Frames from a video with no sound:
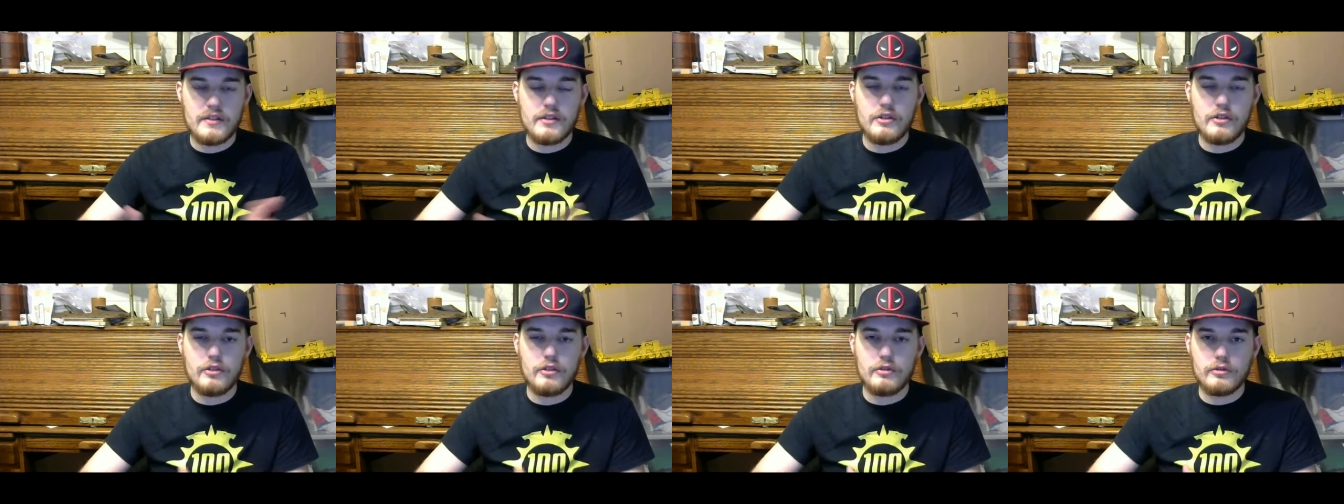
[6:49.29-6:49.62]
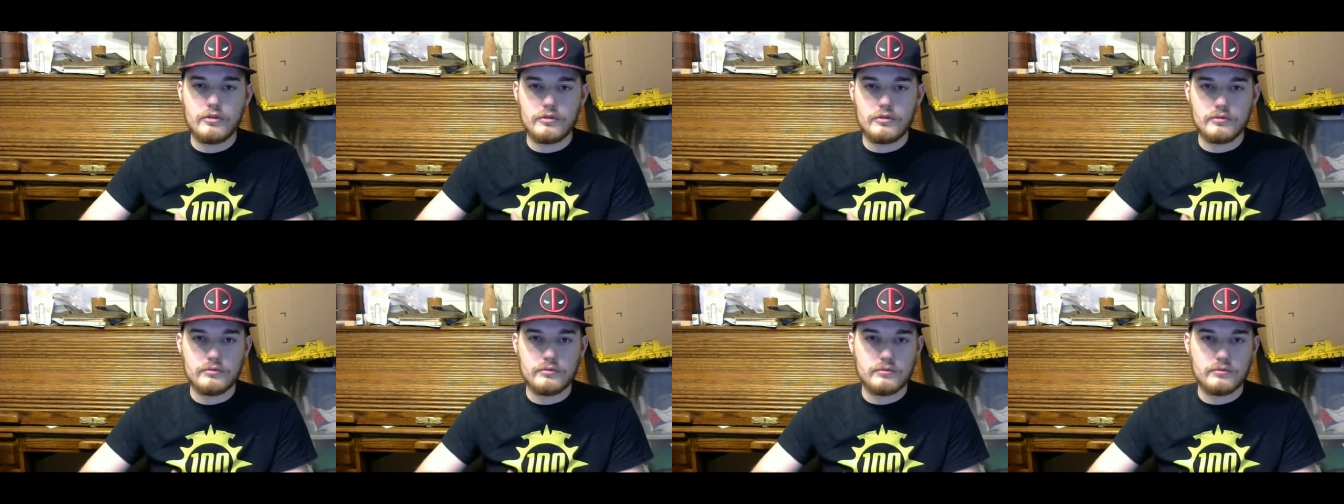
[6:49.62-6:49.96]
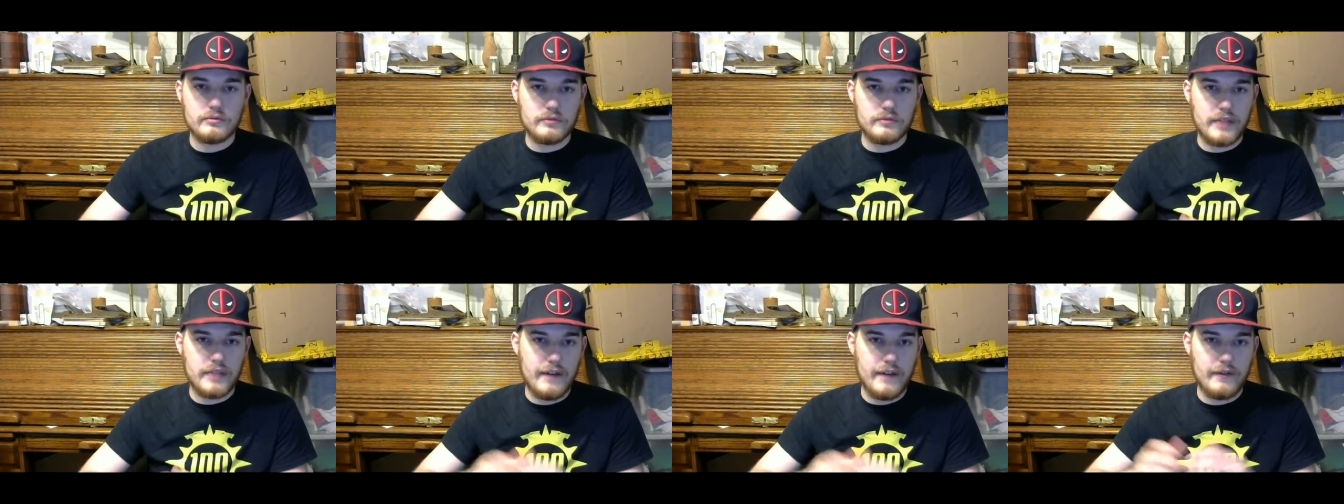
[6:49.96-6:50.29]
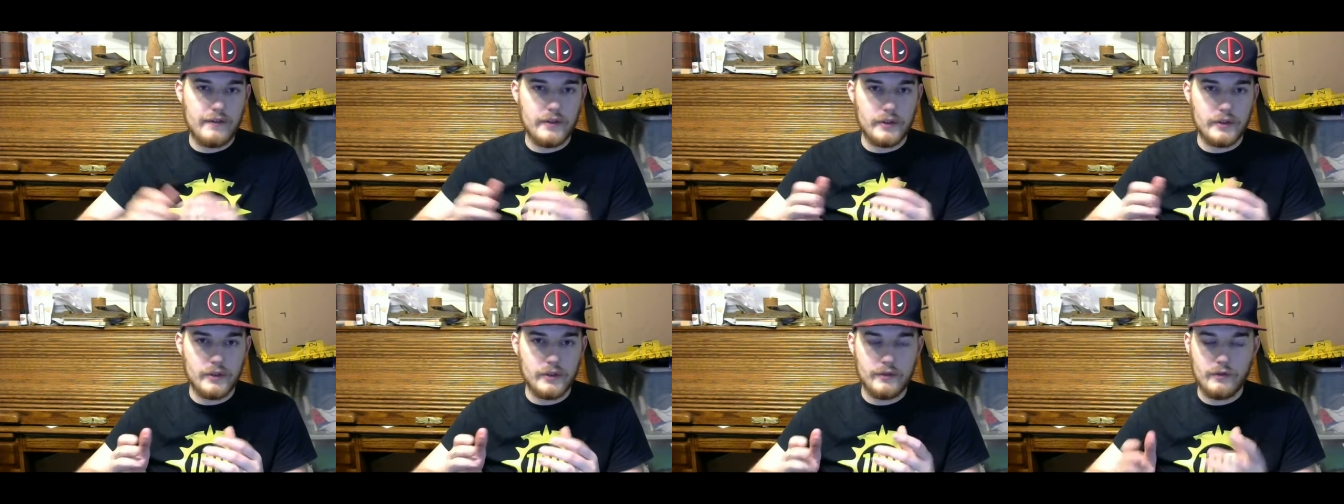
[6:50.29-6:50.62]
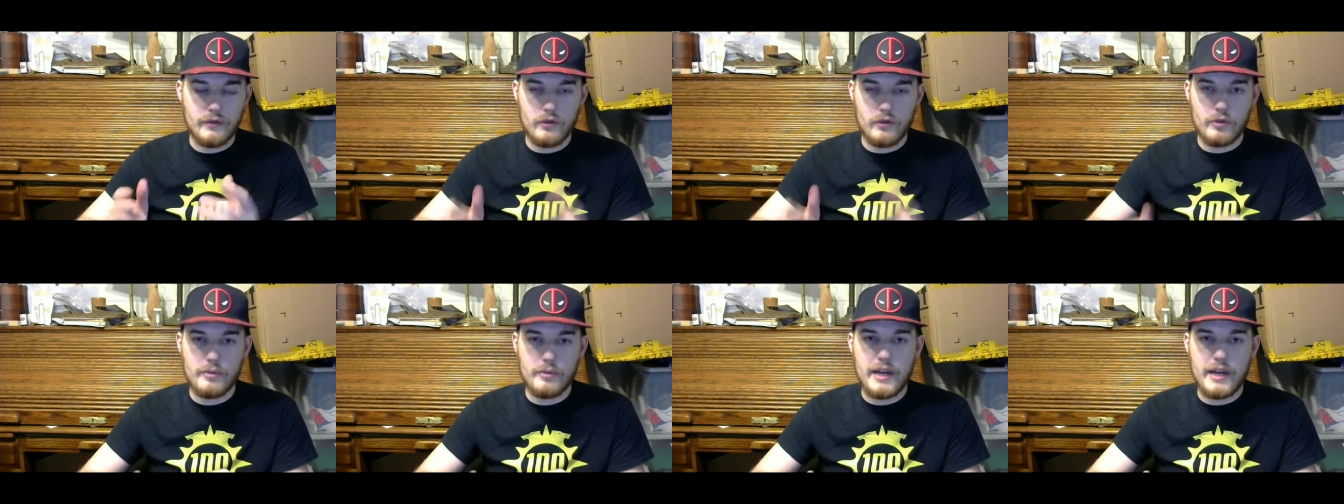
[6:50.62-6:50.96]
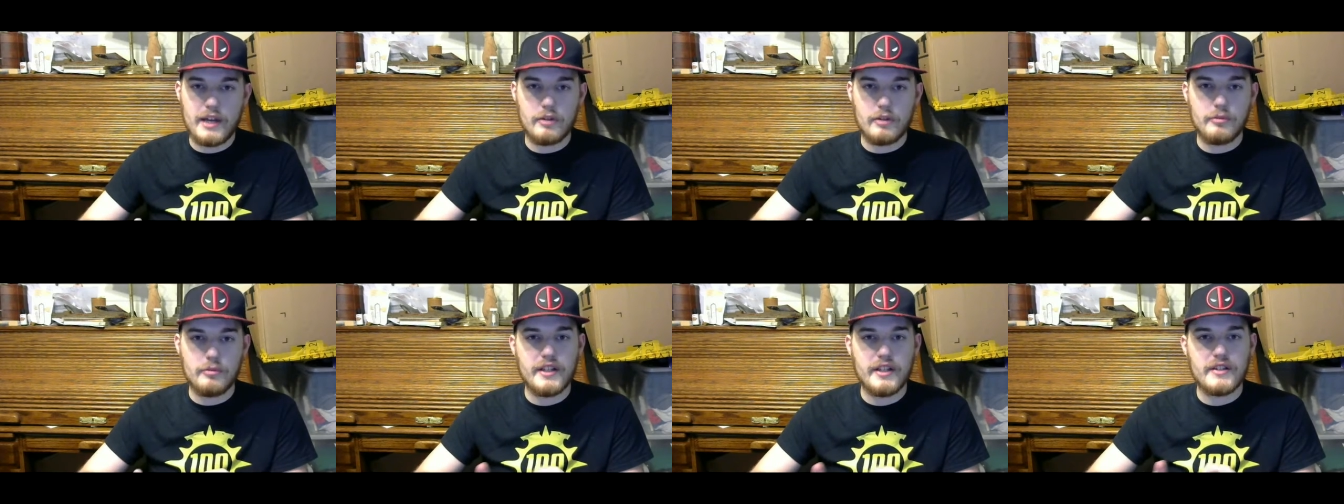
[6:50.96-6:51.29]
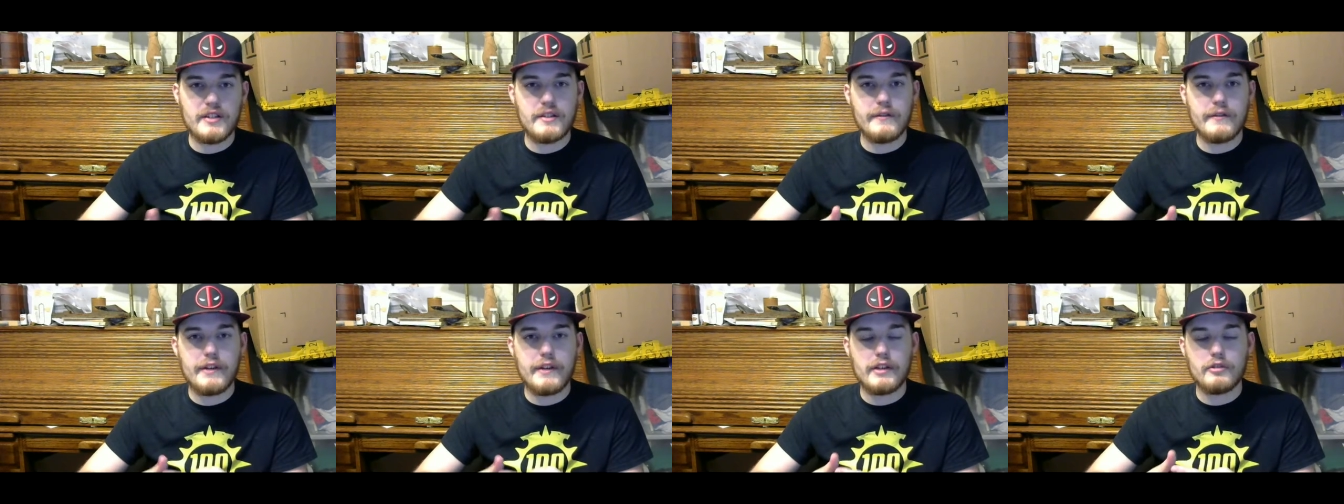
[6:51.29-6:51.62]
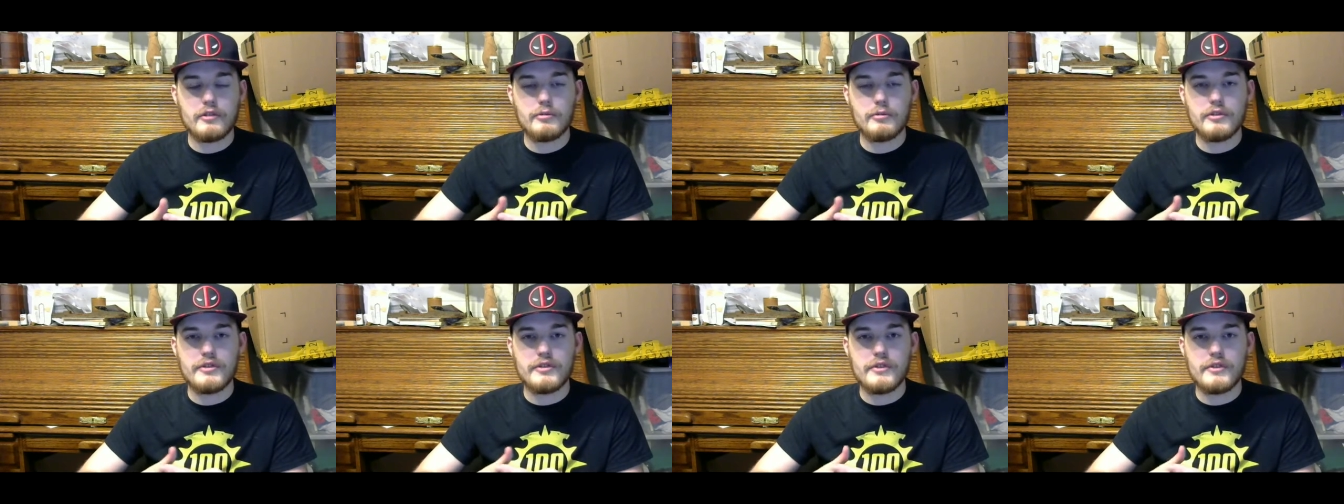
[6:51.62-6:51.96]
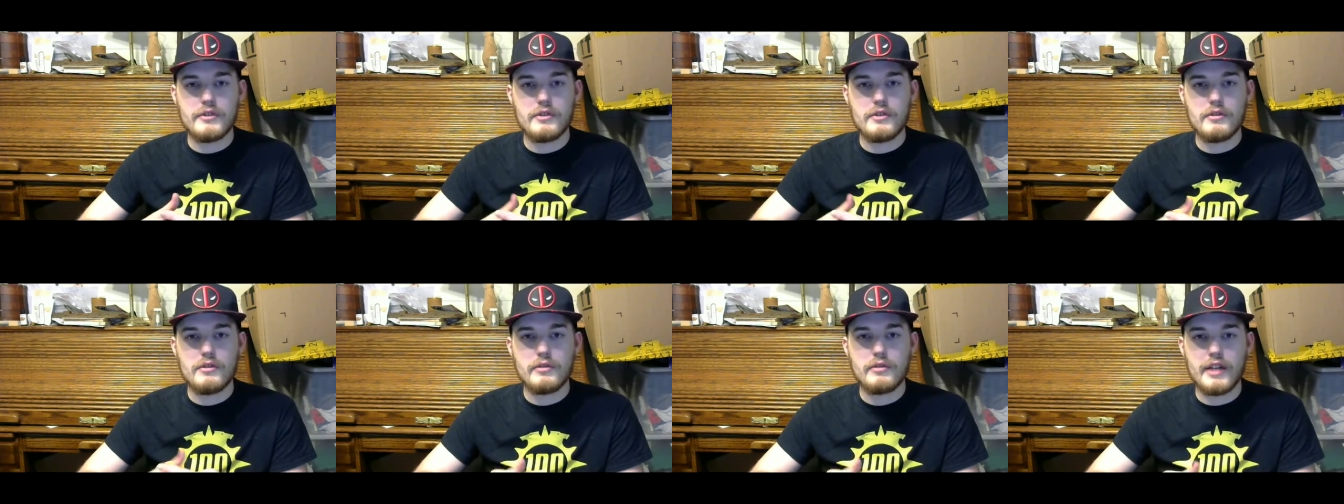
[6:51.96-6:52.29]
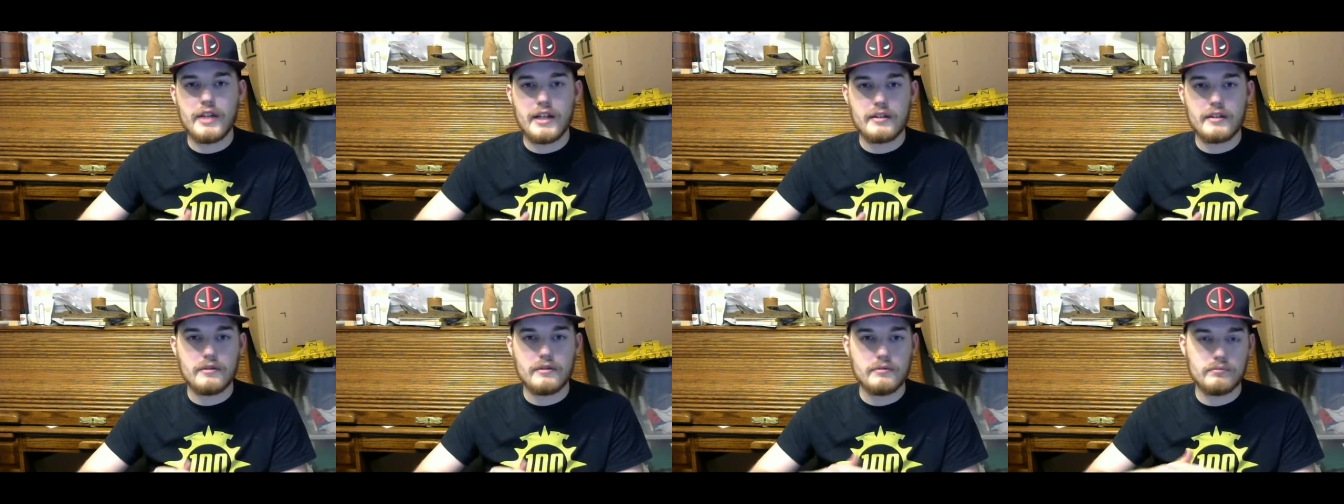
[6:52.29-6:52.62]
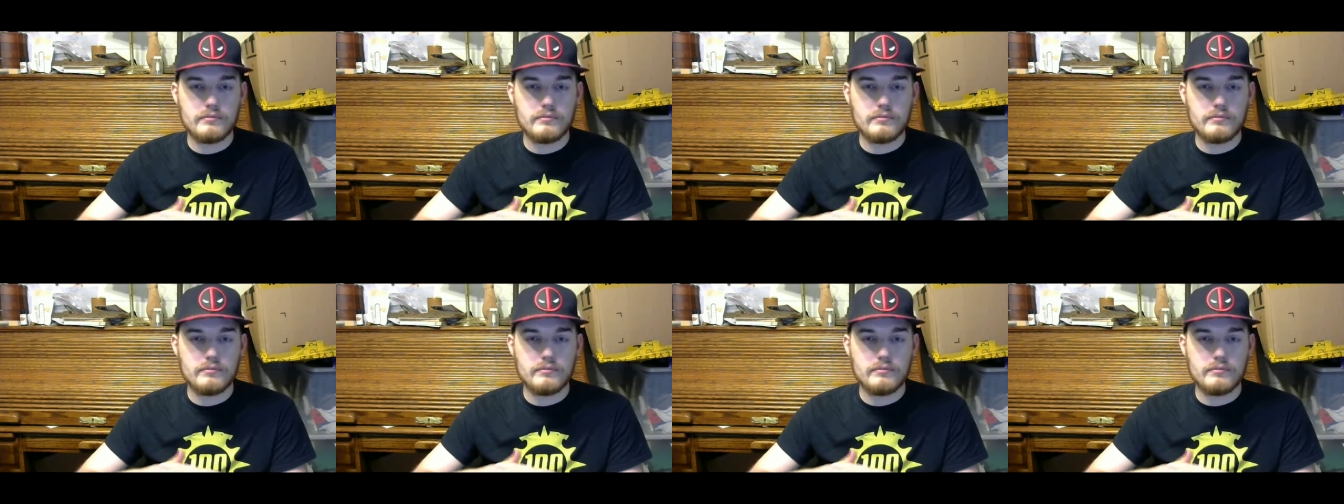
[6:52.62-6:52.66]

You'll have those 4 battle plans available to you at